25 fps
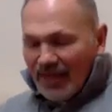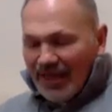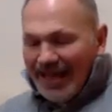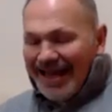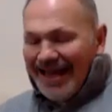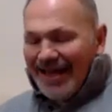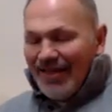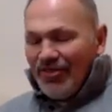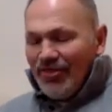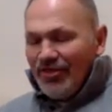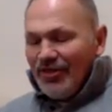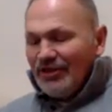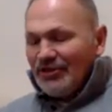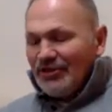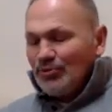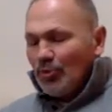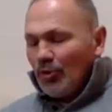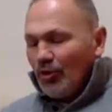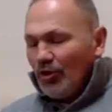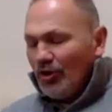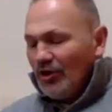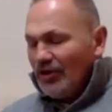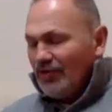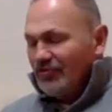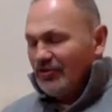at this
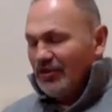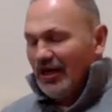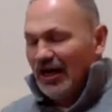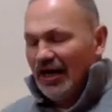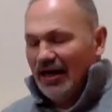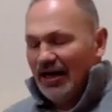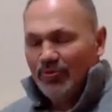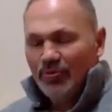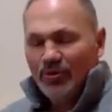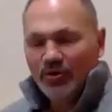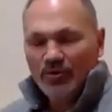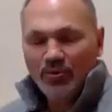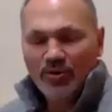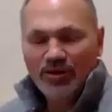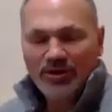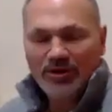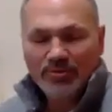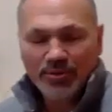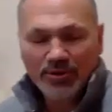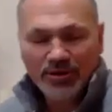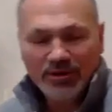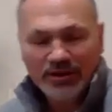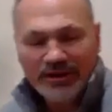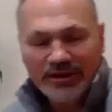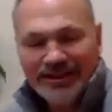point of time when we
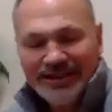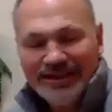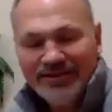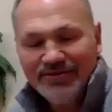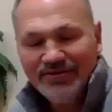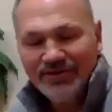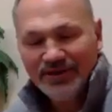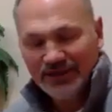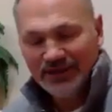believe